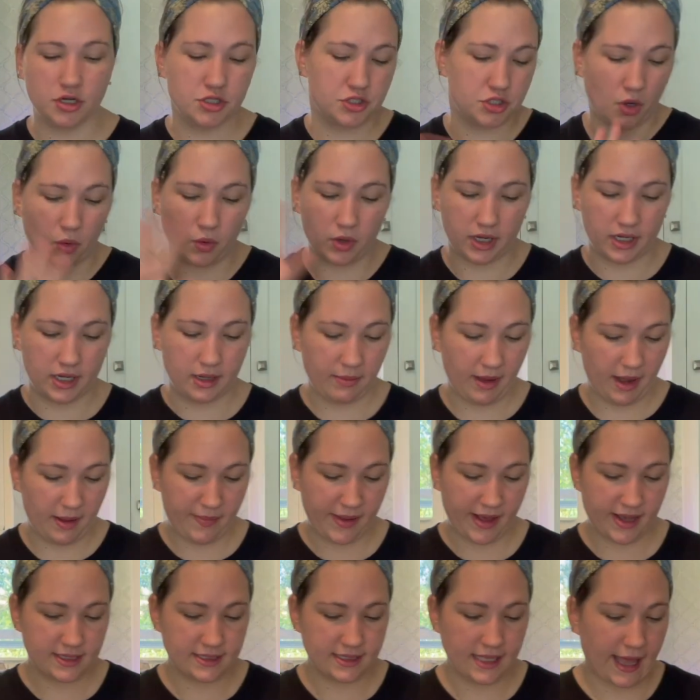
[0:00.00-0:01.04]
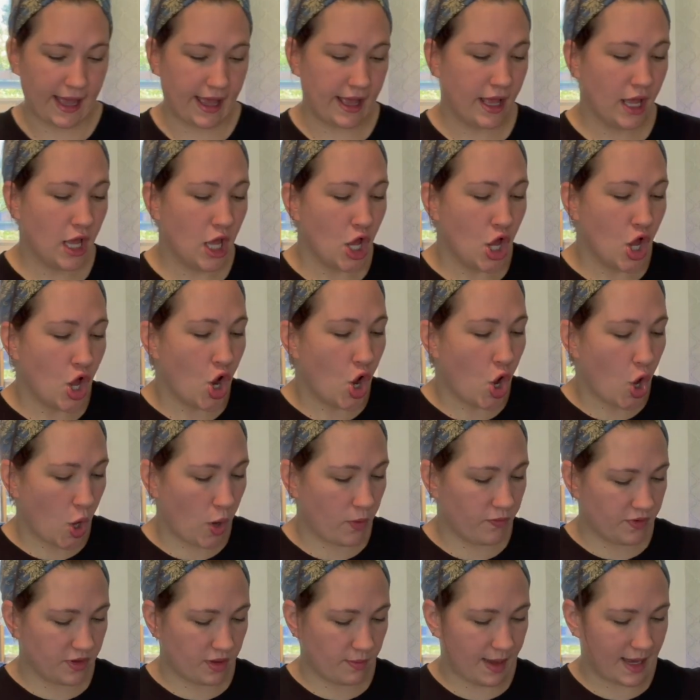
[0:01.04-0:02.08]
So we're gonna bypass that, hope
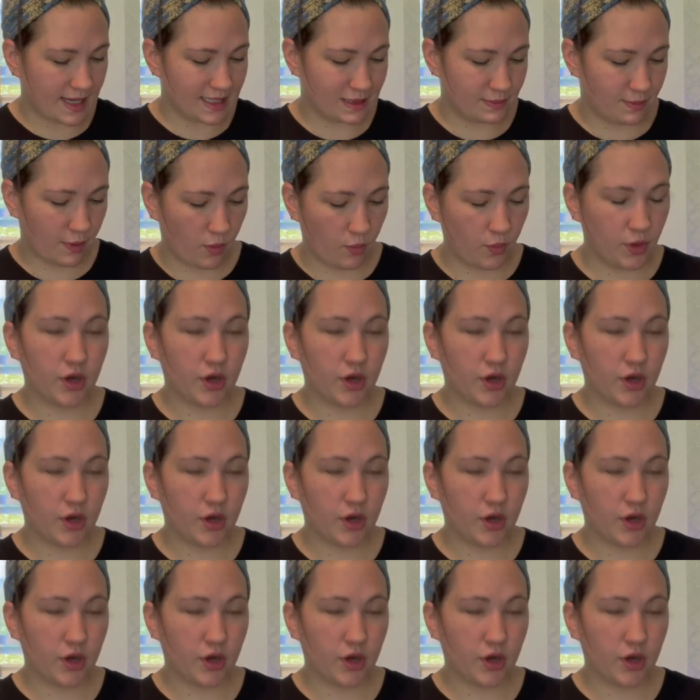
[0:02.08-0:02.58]
for the best, but we're